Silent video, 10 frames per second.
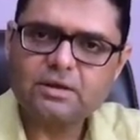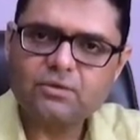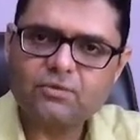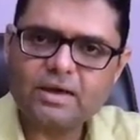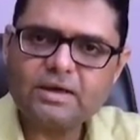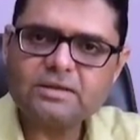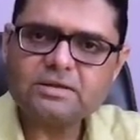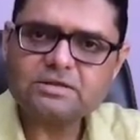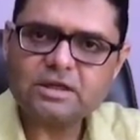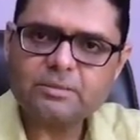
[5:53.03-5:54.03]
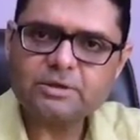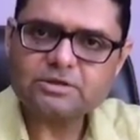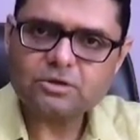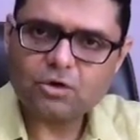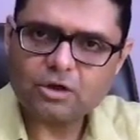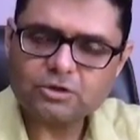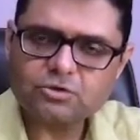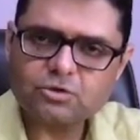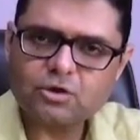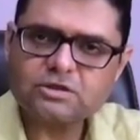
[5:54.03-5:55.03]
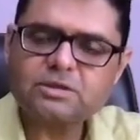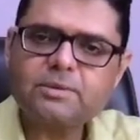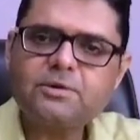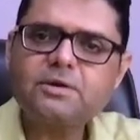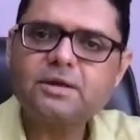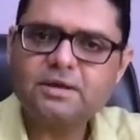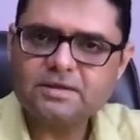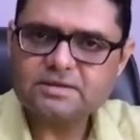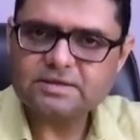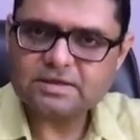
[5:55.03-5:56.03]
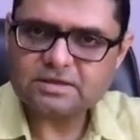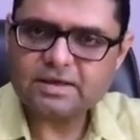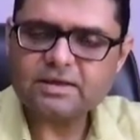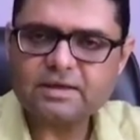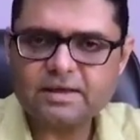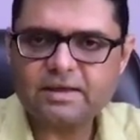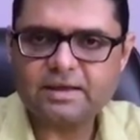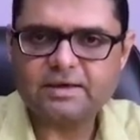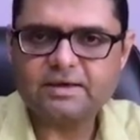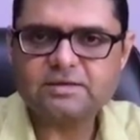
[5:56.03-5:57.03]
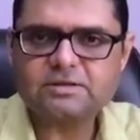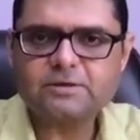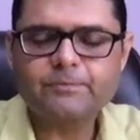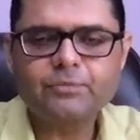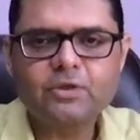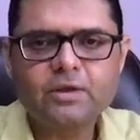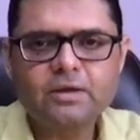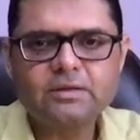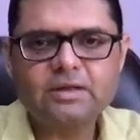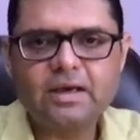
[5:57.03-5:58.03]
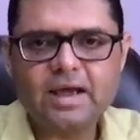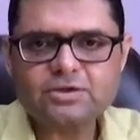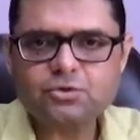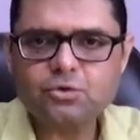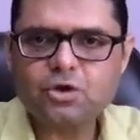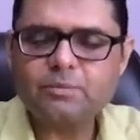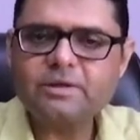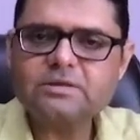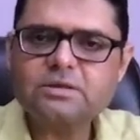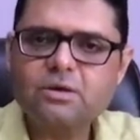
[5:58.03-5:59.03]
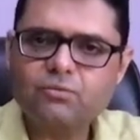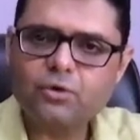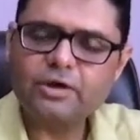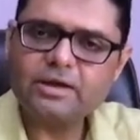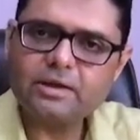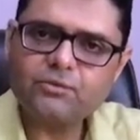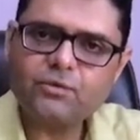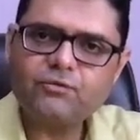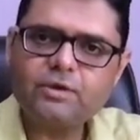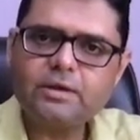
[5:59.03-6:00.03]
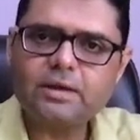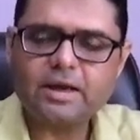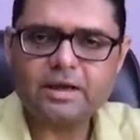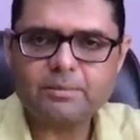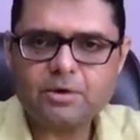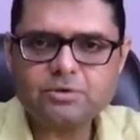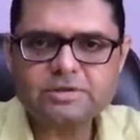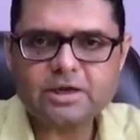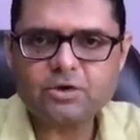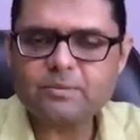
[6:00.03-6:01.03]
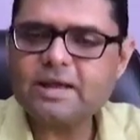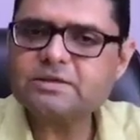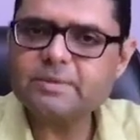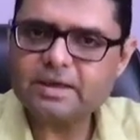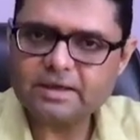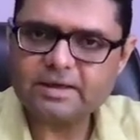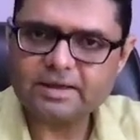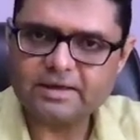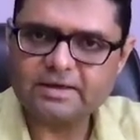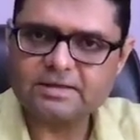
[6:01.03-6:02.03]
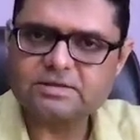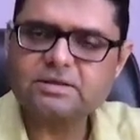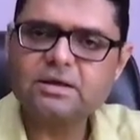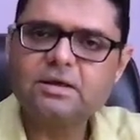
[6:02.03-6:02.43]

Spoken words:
Finally, the syllabus also talks about sex-linked inheritance. The last two topics, 14 and 15, are about cytoplasmic inheritance.